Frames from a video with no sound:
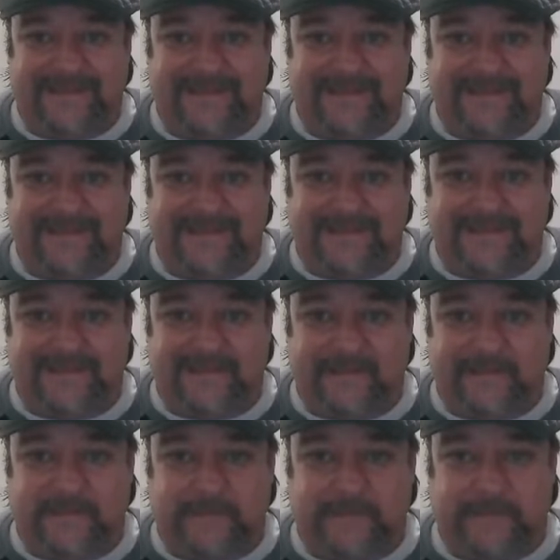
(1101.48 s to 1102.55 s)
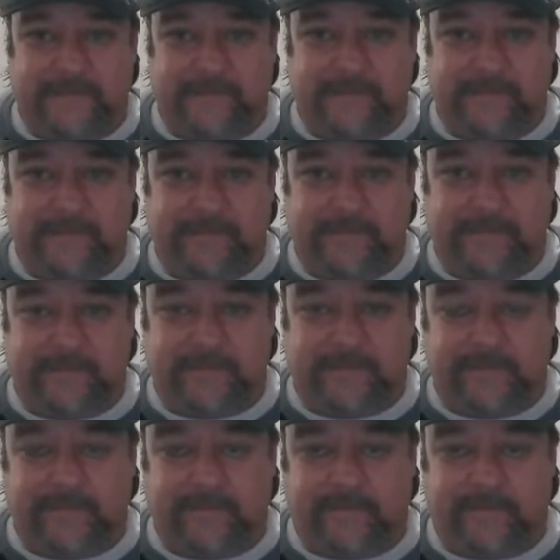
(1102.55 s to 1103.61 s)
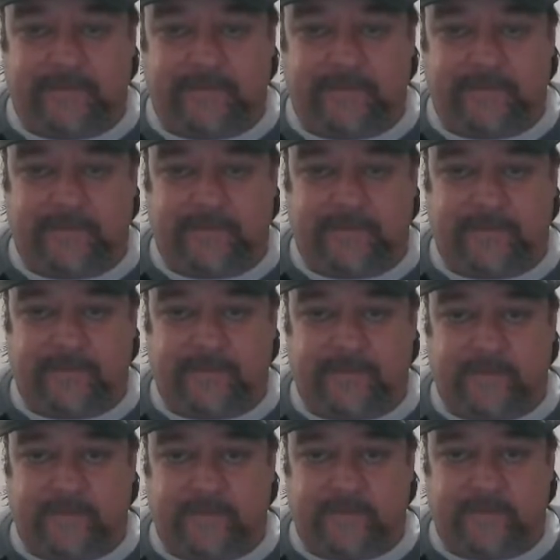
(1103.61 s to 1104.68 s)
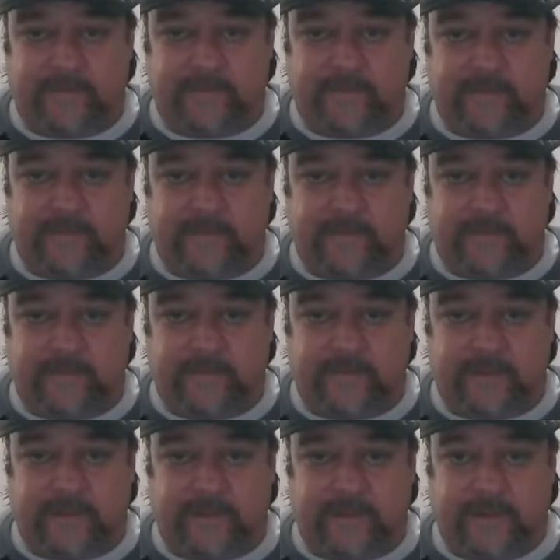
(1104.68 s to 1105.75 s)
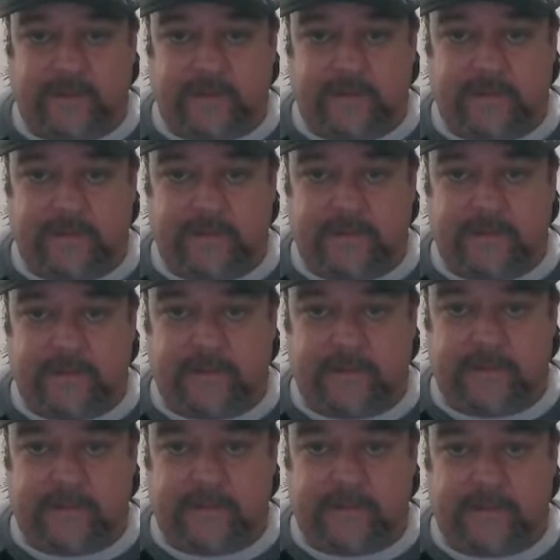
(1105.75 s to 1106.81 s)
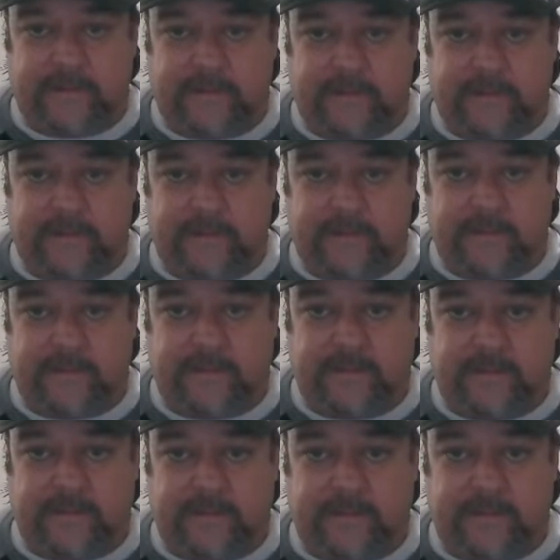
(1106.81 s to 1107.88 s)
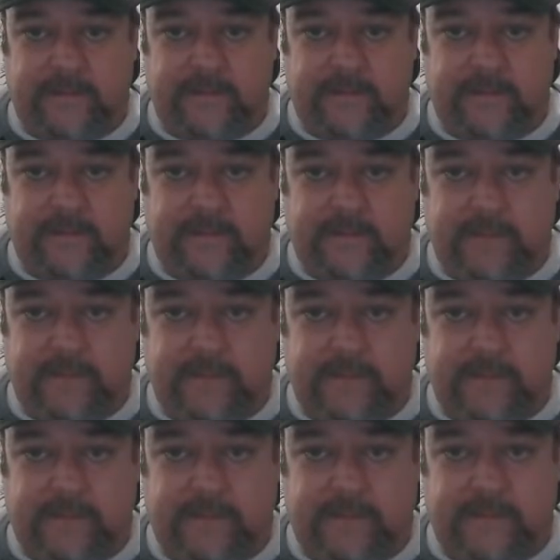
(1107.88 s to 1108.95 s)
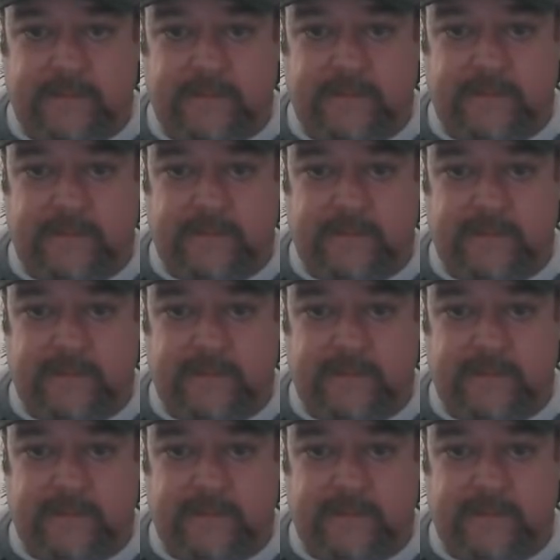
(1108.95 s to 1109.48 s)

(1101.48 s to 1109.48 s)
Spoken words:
This person isn't speaking.